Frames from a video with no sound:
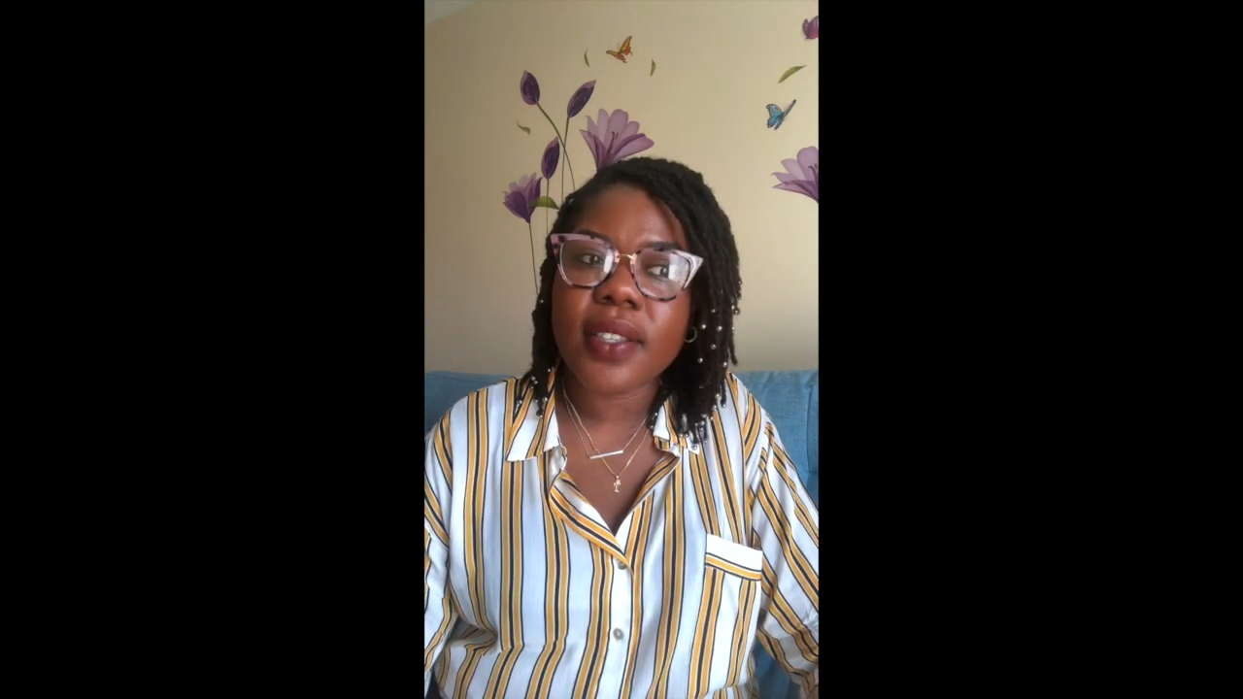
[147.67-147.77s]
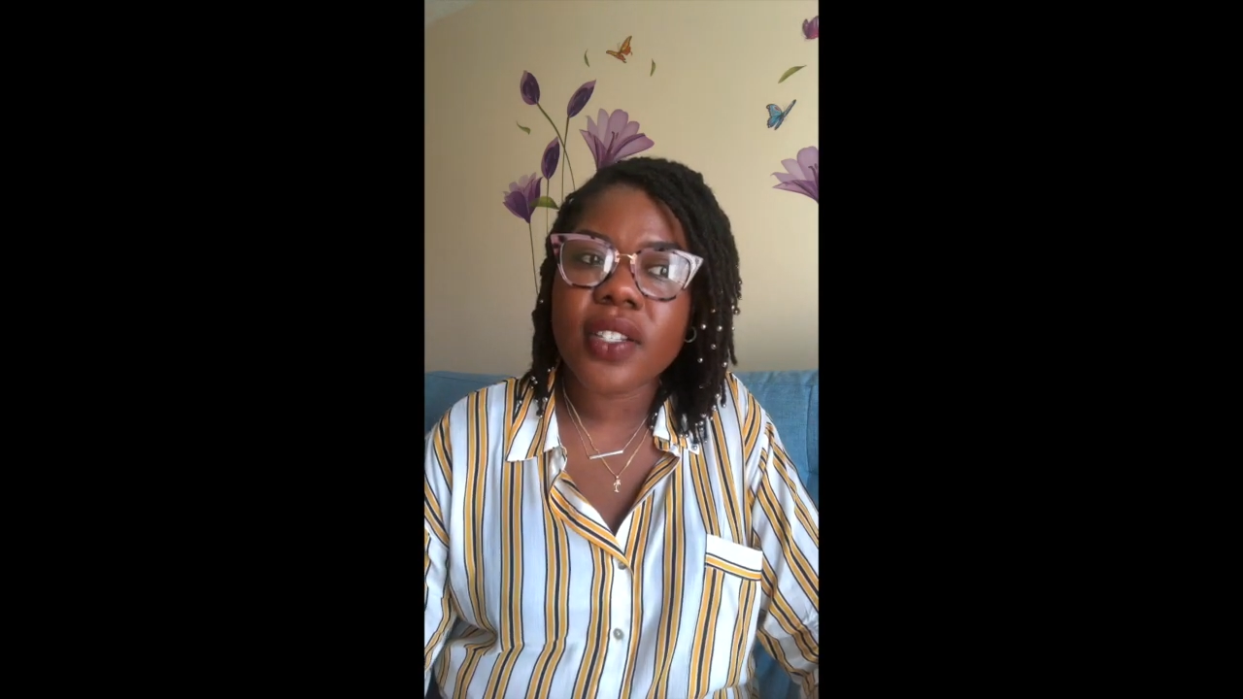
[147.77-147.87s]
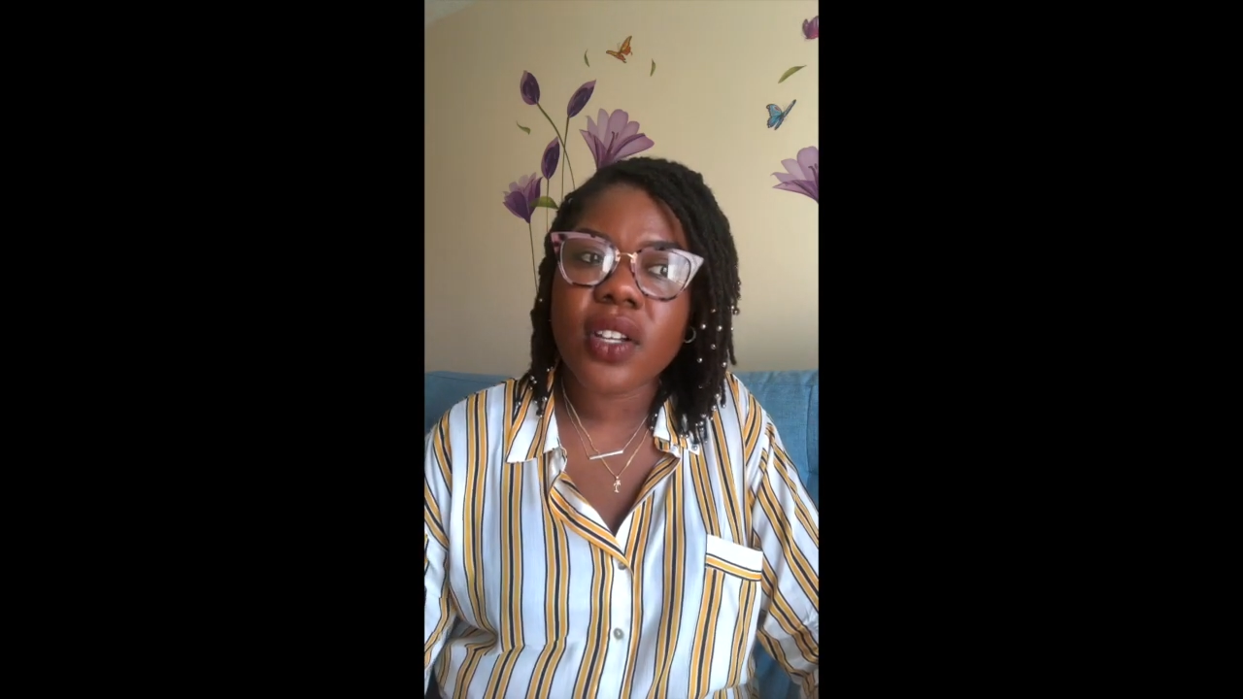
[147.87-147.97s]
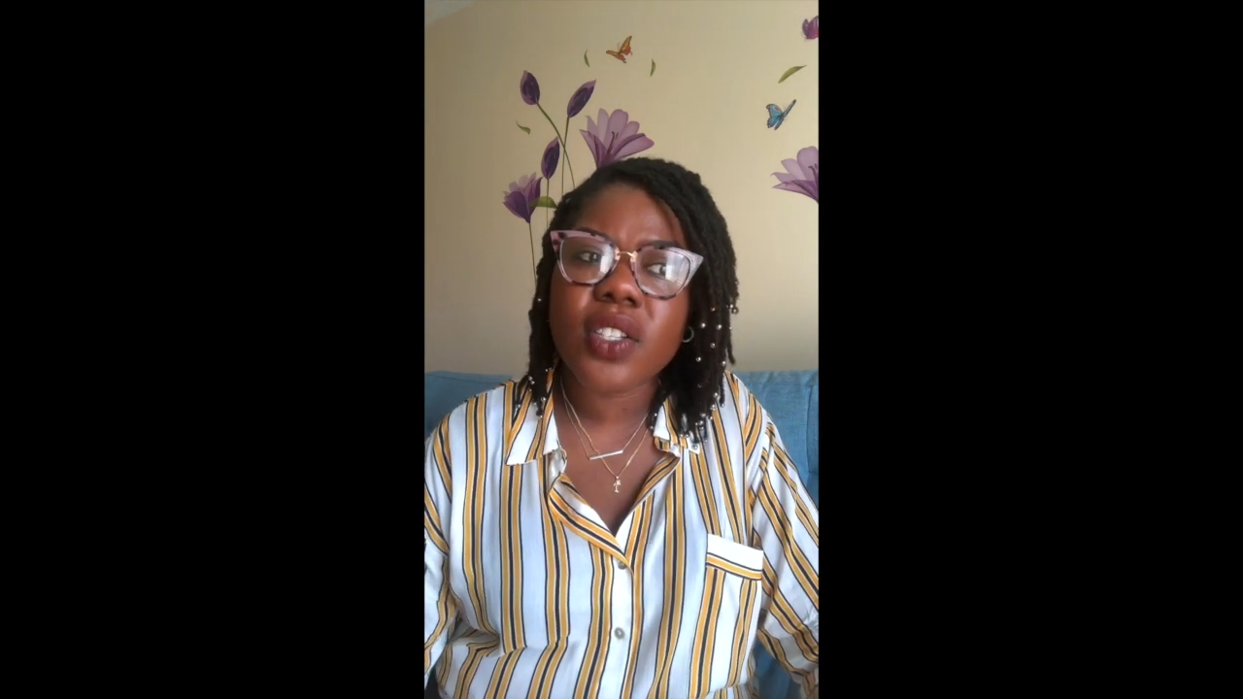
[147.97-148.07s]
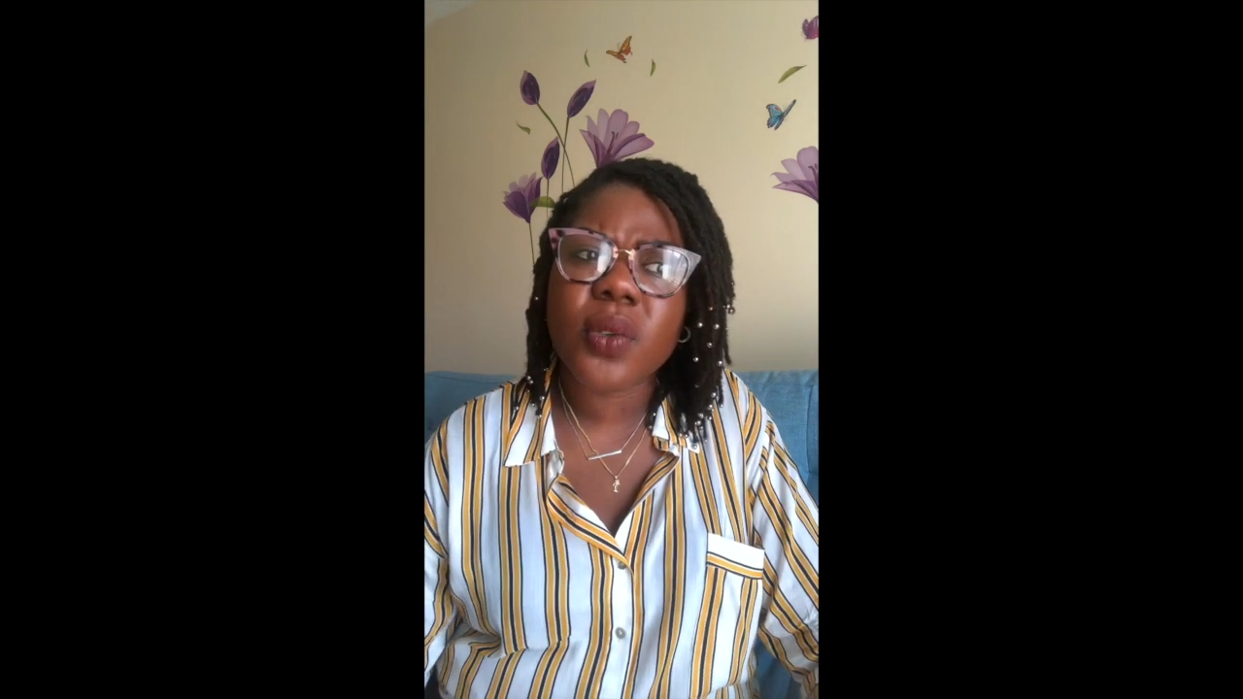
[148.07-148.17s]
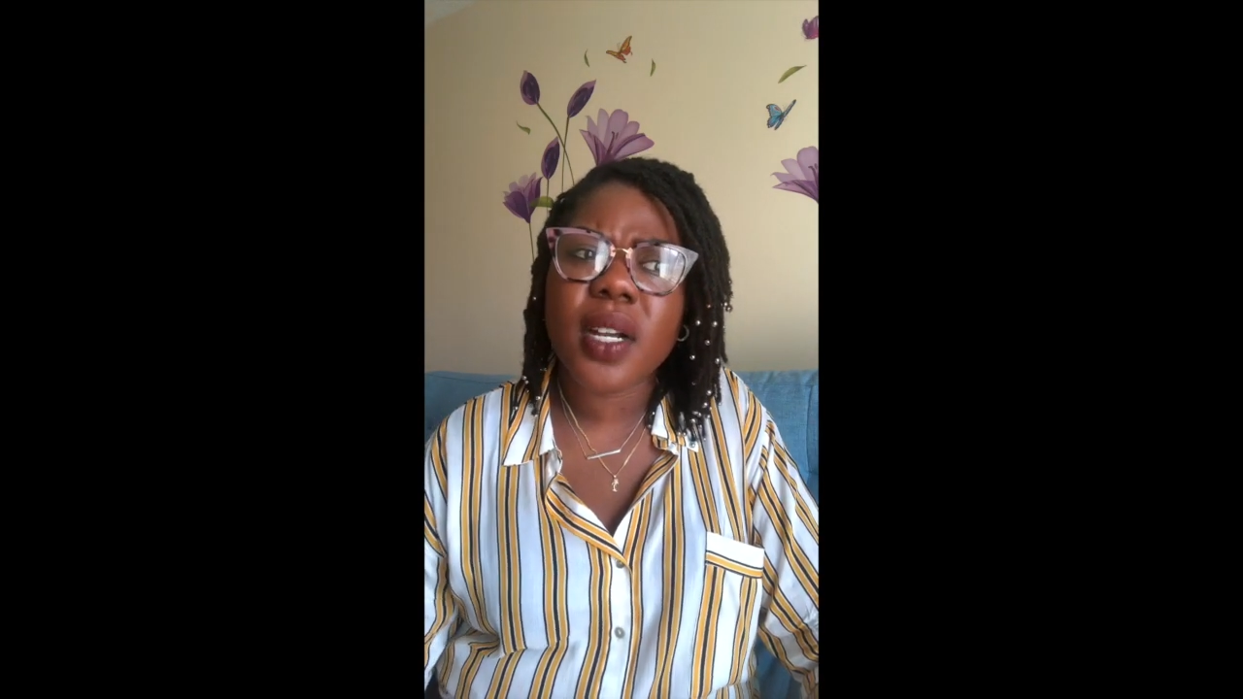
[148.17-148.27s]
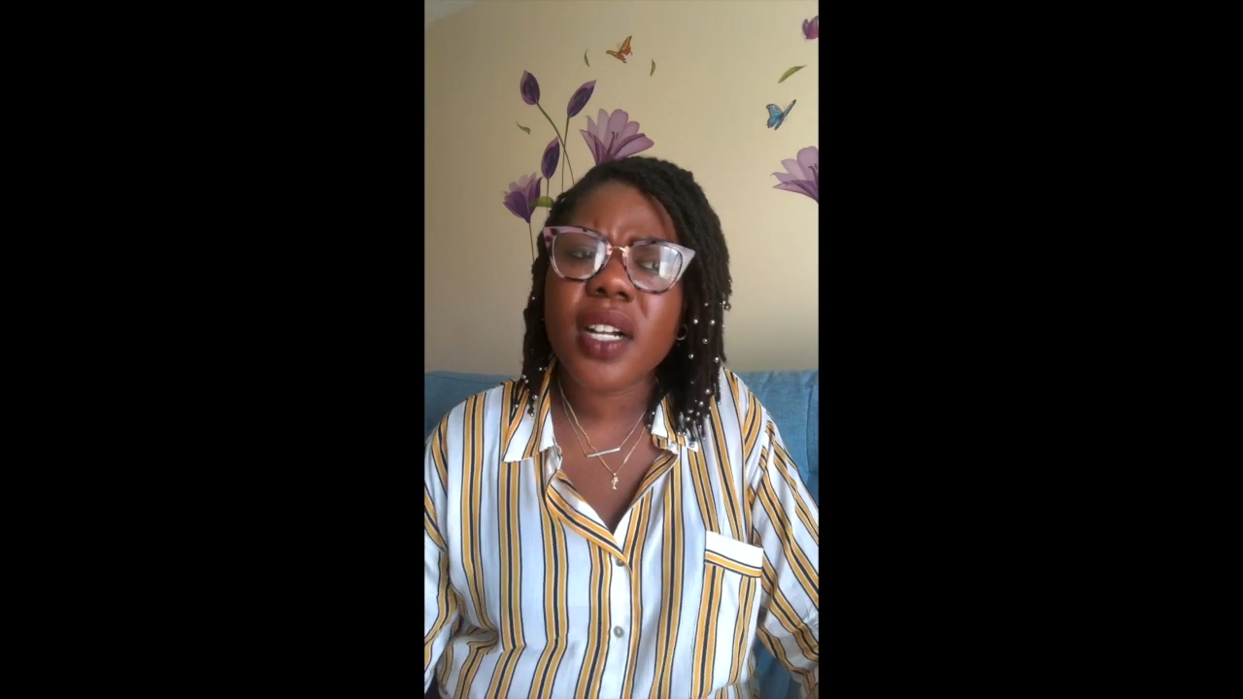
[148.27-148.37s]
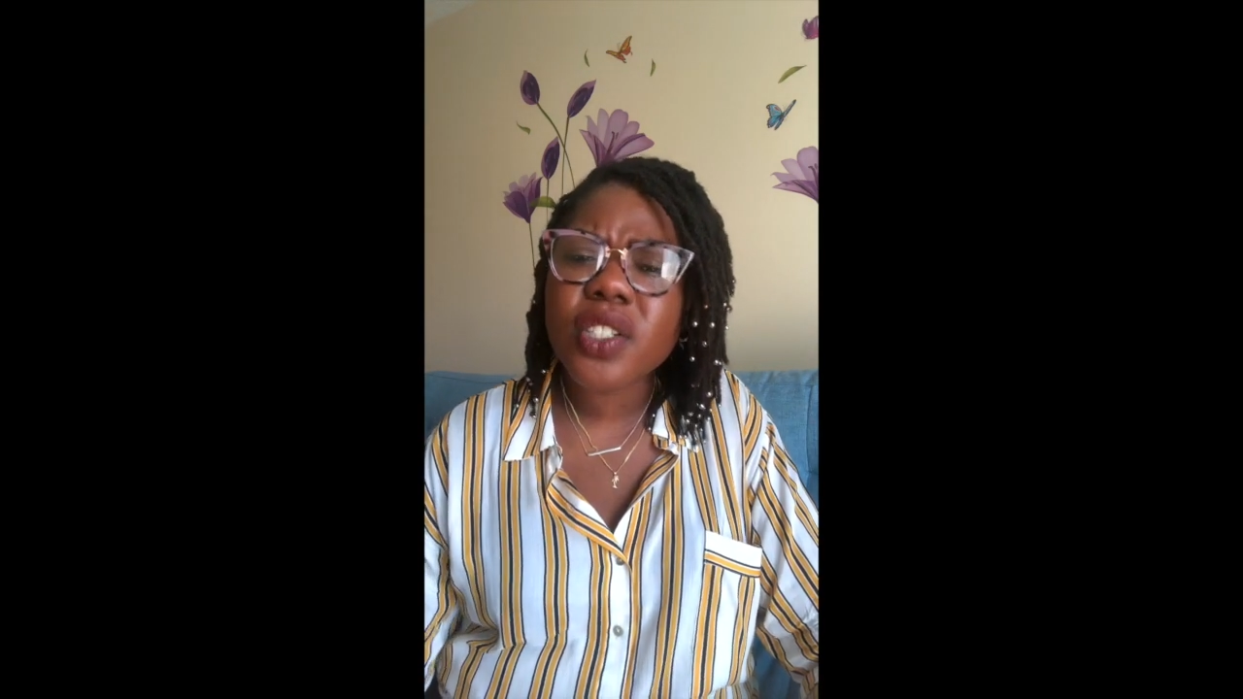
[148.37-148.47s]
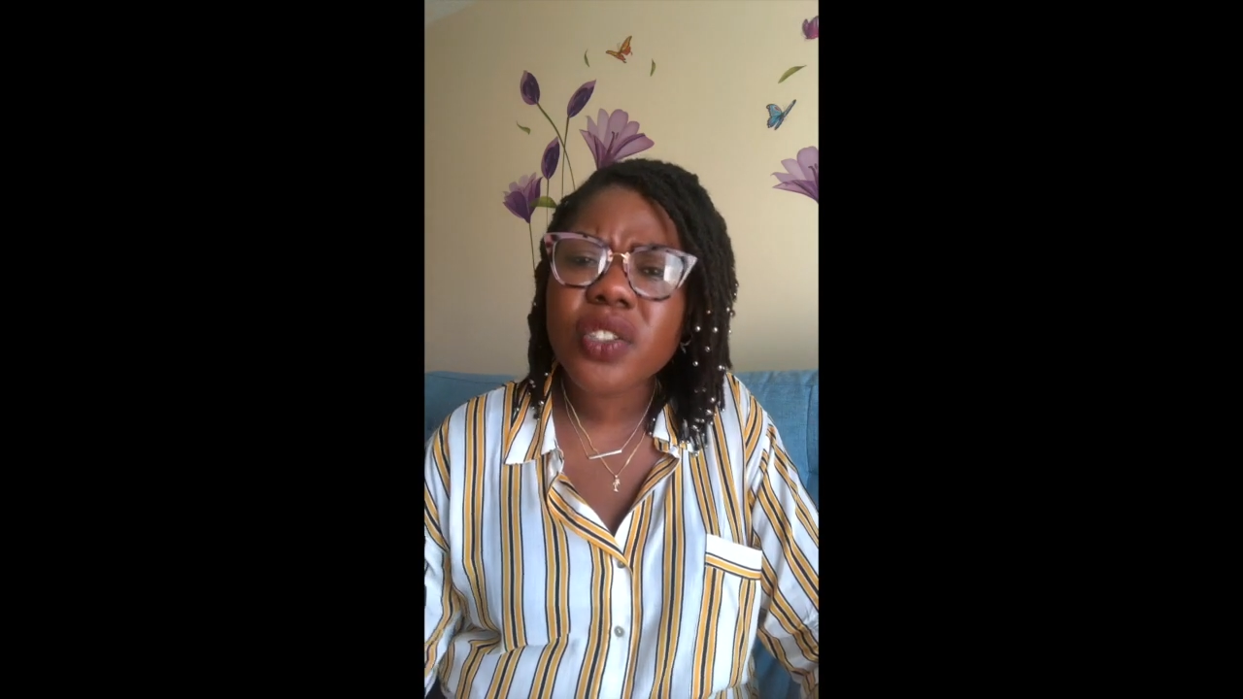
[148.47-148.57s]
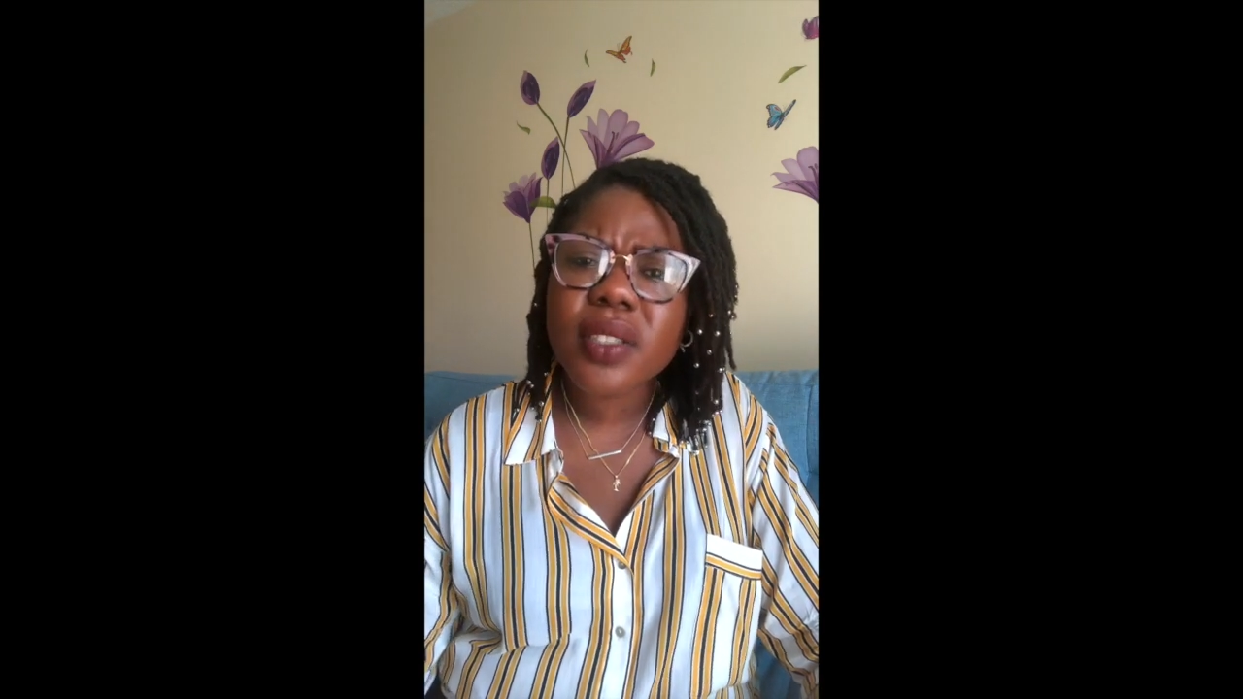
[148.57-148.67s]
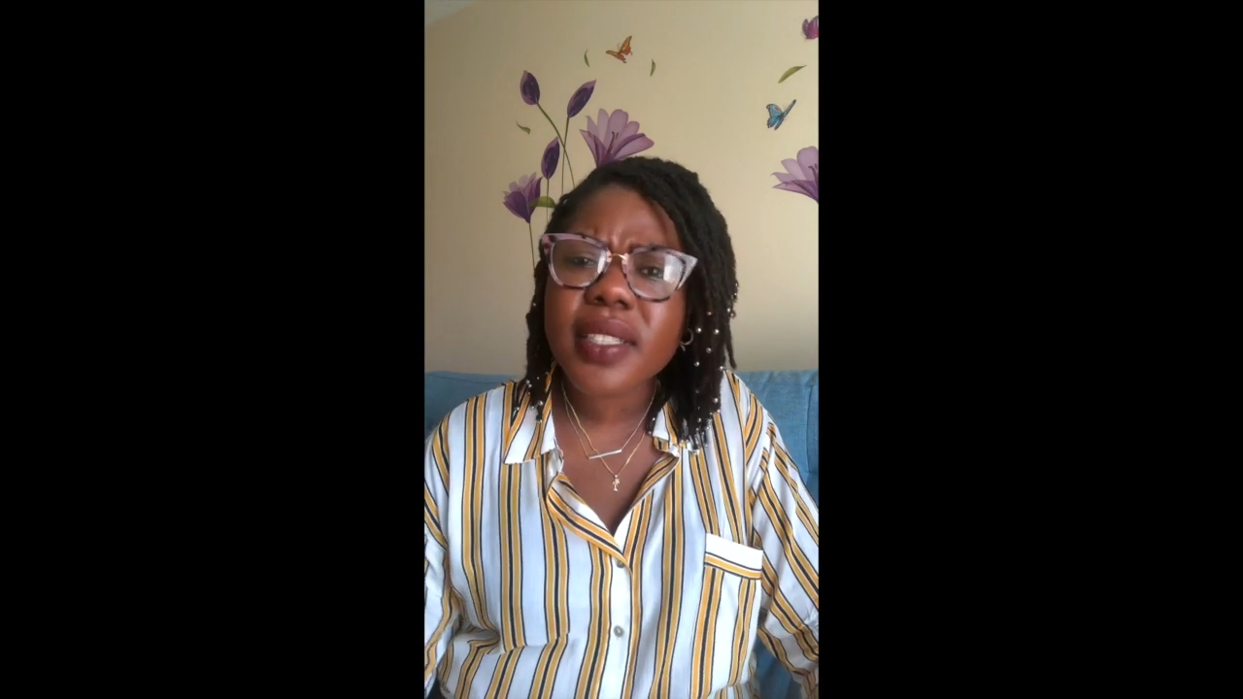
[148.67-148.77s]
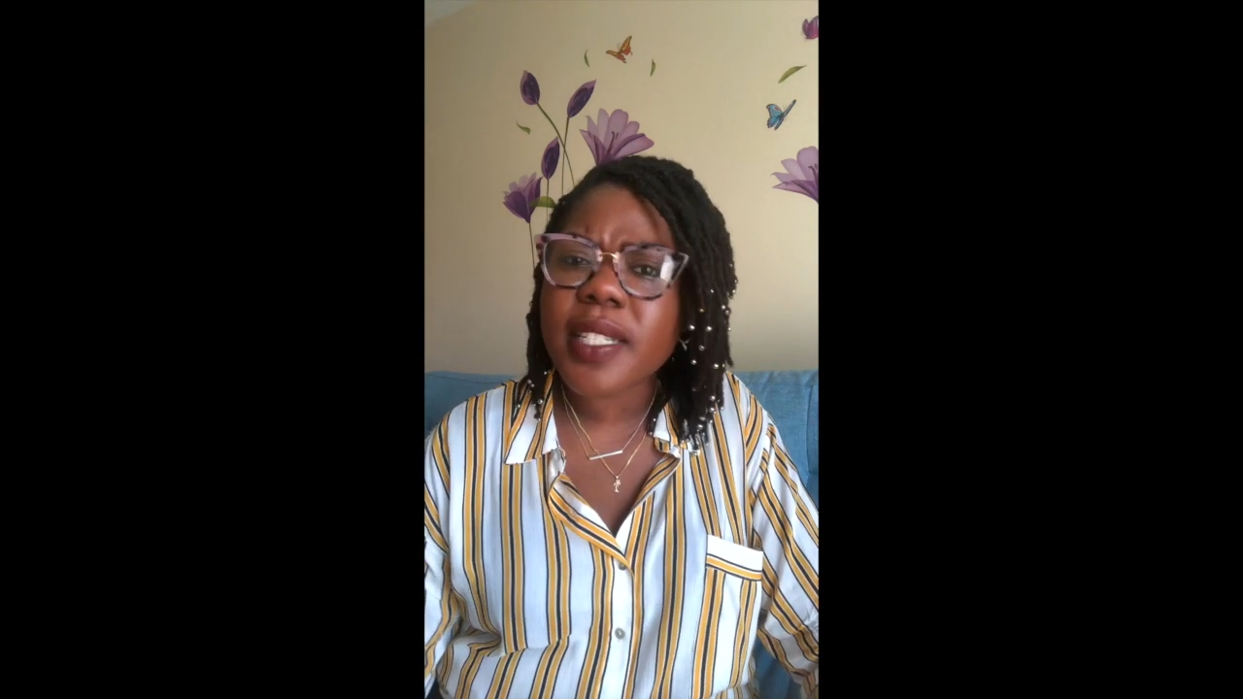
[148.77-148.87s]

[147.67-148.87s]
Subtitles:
There's also a cultural